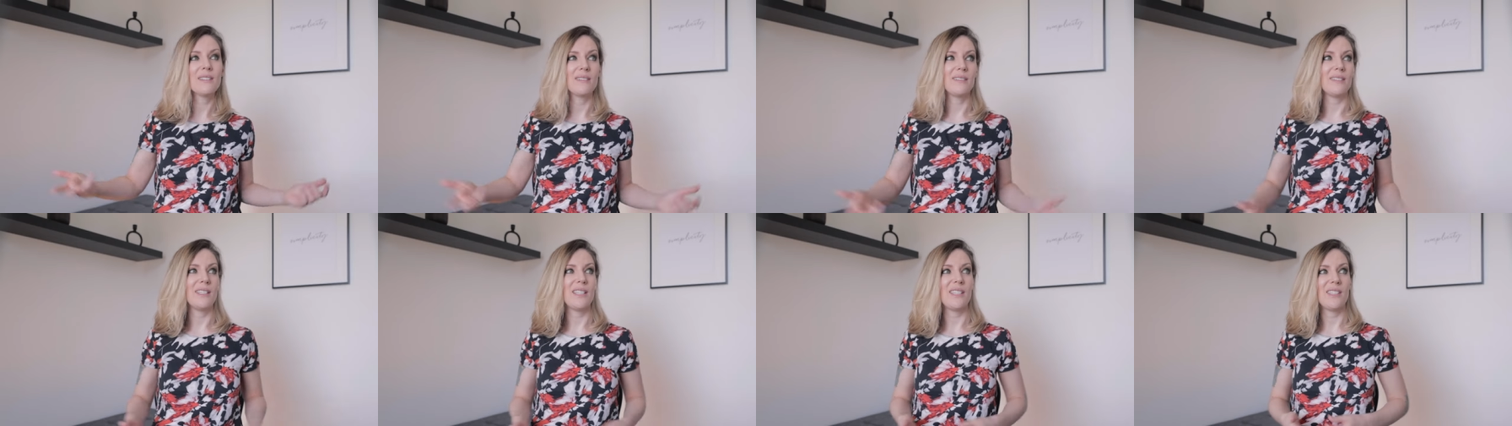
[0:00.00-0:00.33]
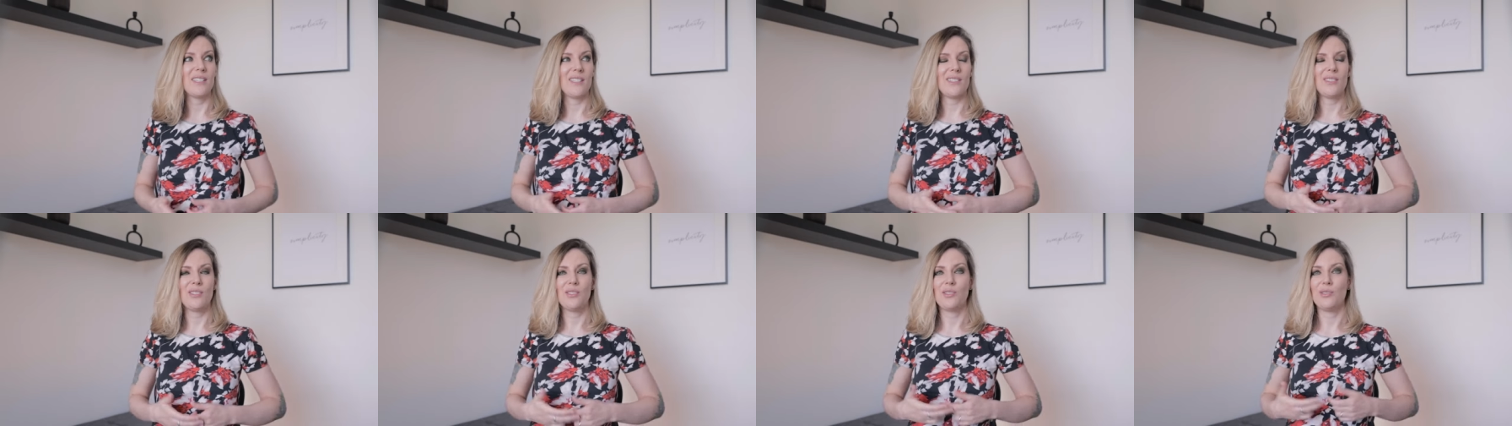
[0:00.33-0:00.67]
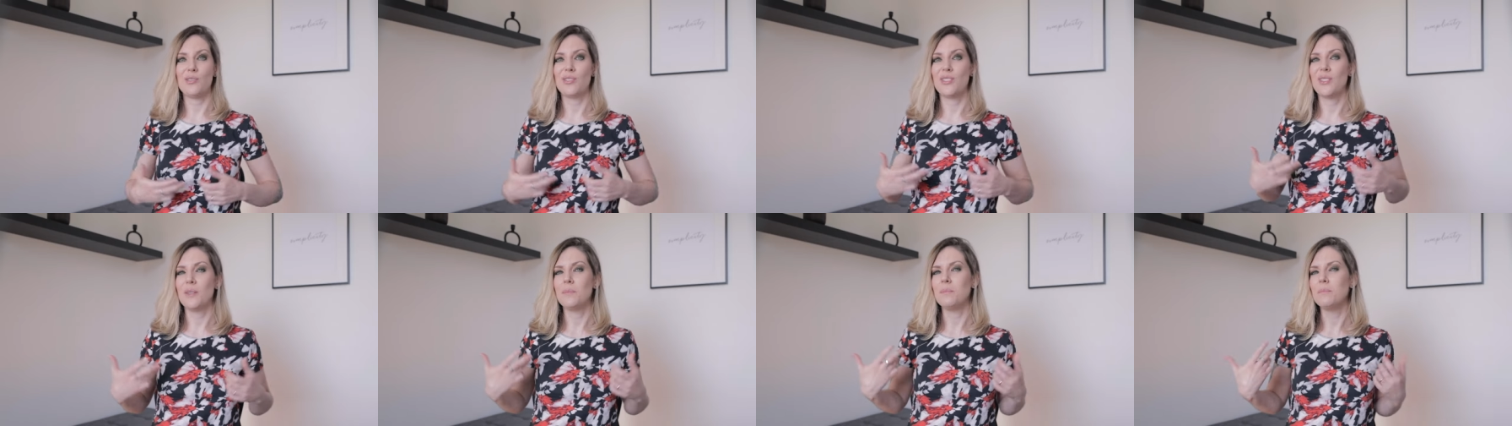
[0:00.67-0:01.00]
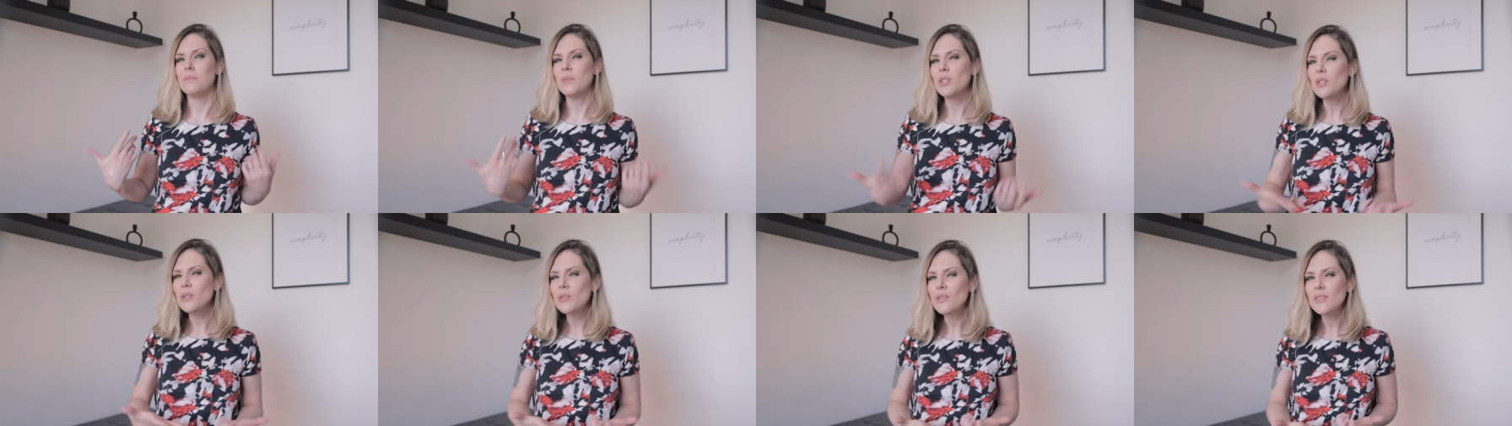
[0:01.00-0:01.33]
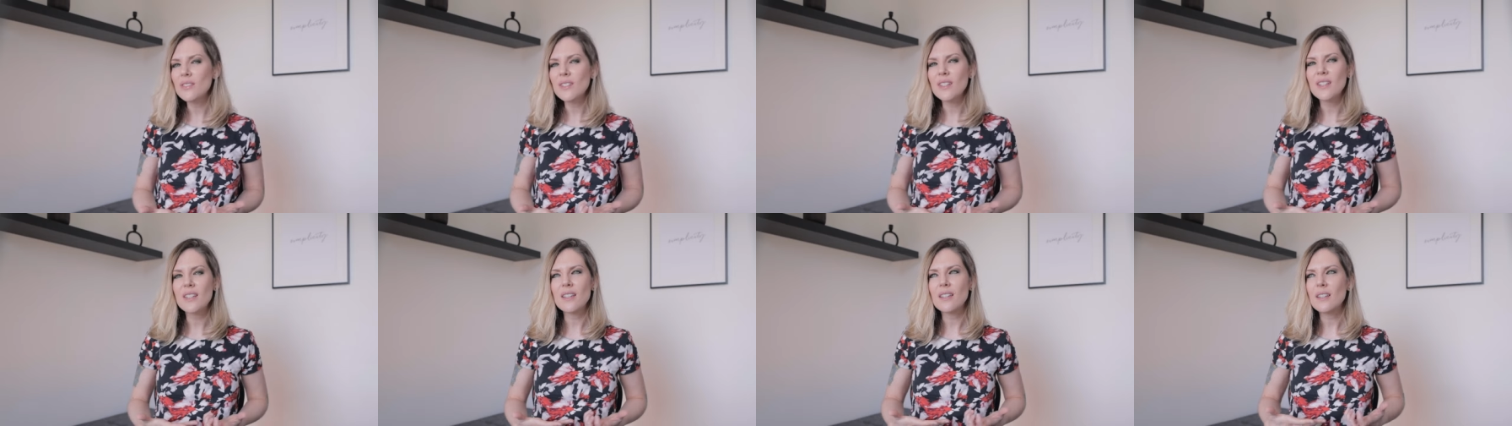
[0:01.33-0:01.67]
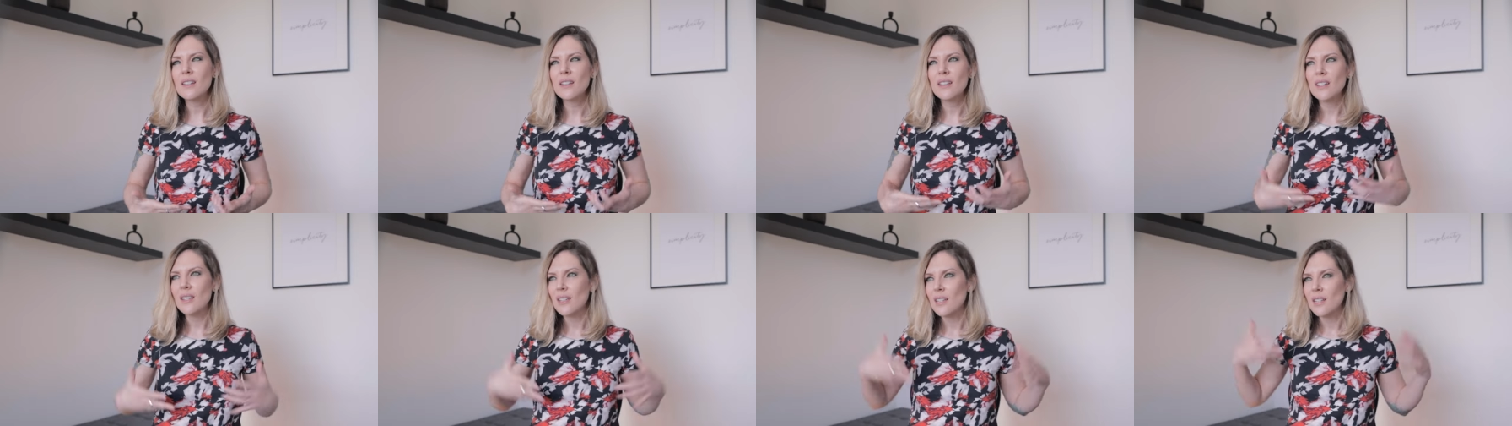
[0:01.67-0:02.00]
listen to some music,
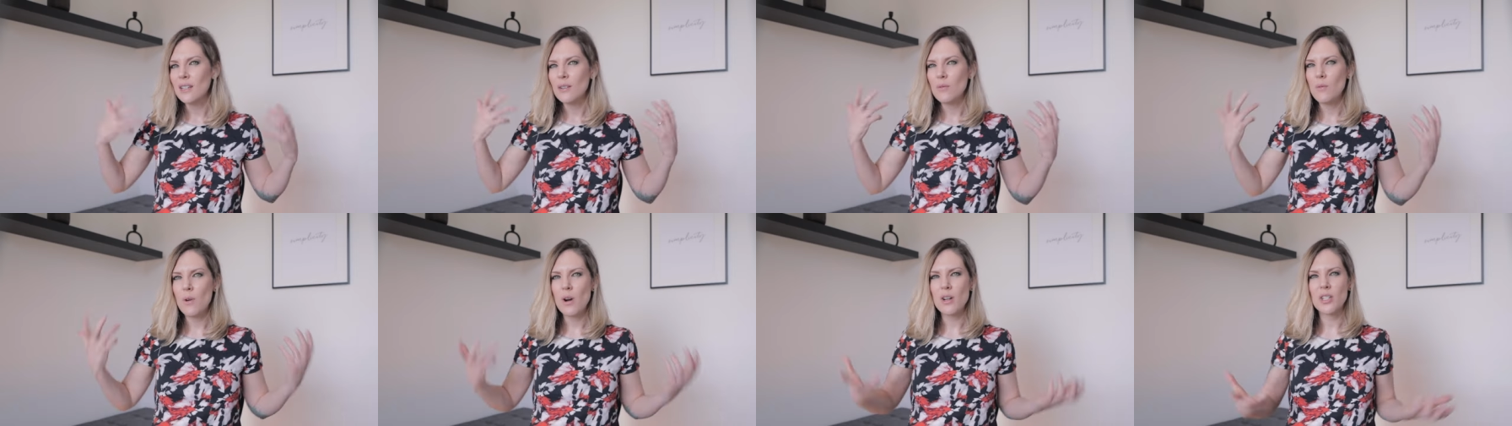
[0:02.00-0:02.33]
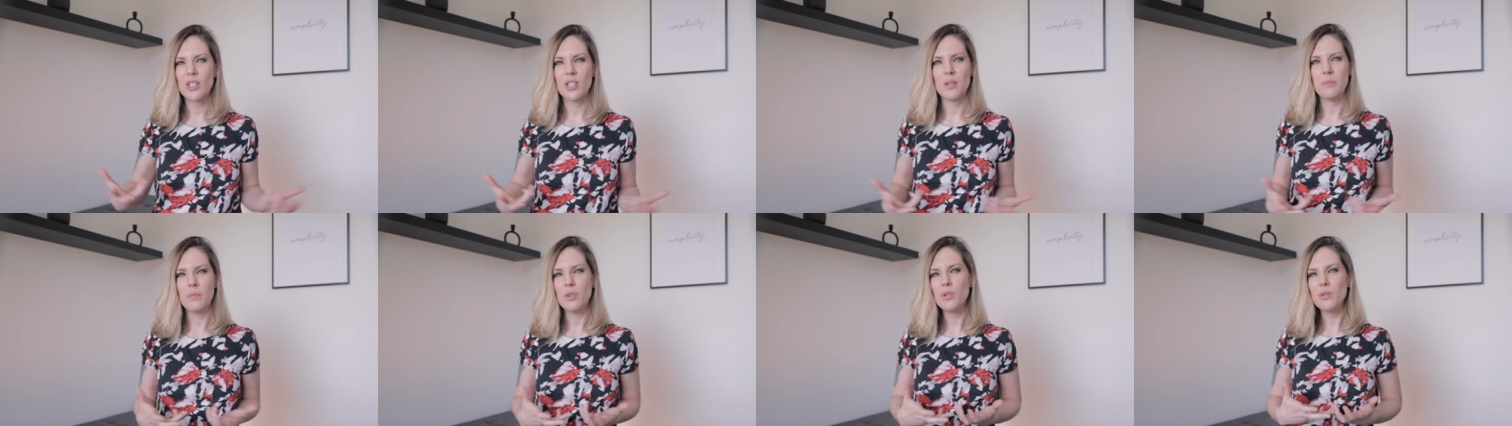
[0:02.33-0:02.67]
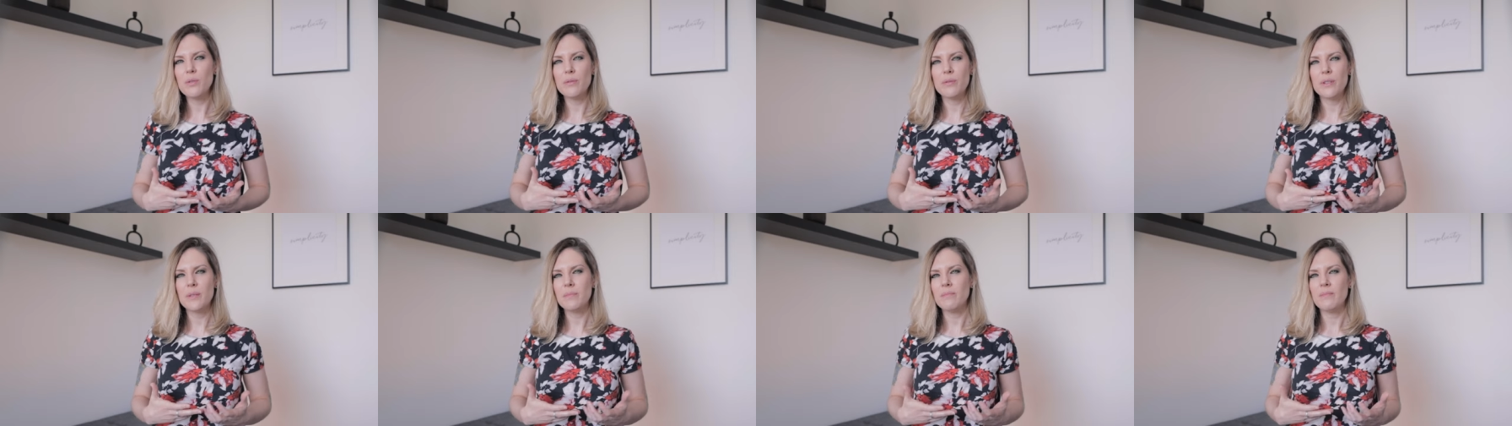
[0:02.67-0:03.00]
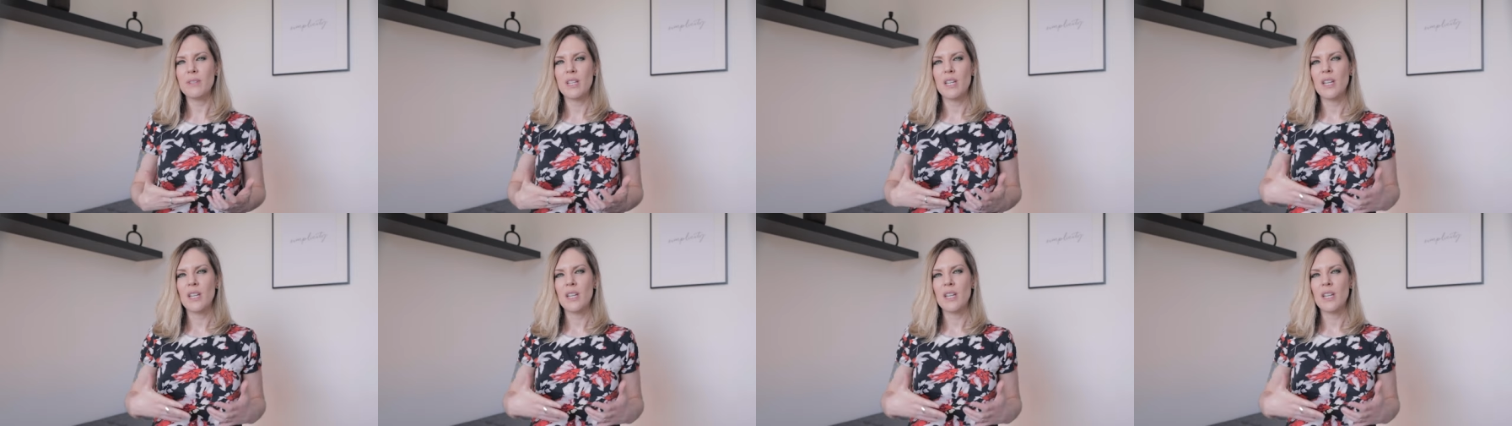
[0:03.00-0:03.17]
watch a movie.